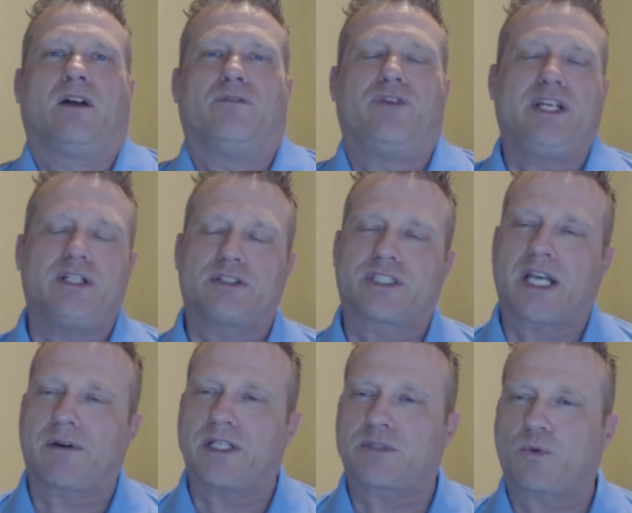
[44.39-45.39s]
video
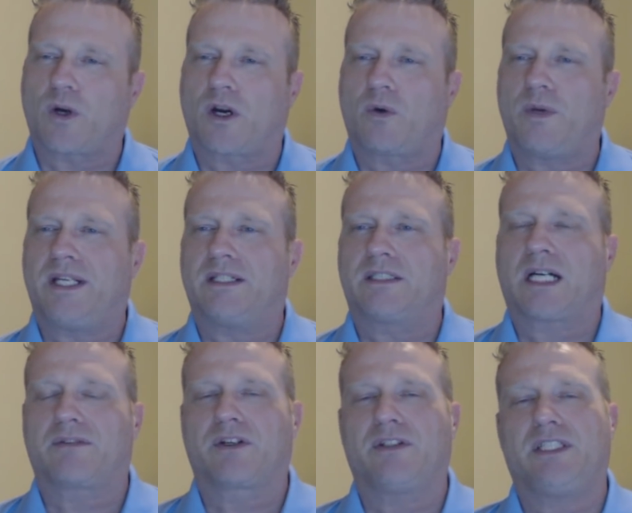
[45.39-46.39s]
series where we can
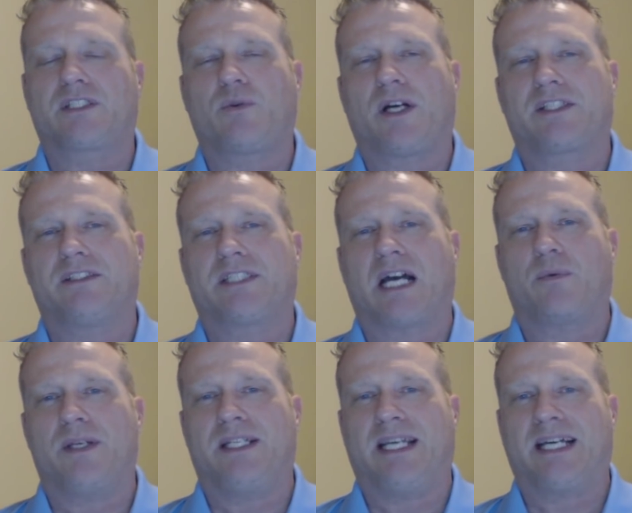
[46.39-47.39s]
cover these questions that
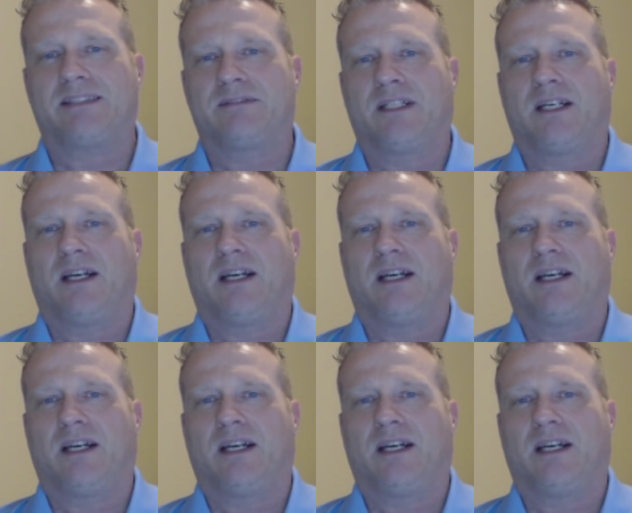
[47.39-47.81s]
we get,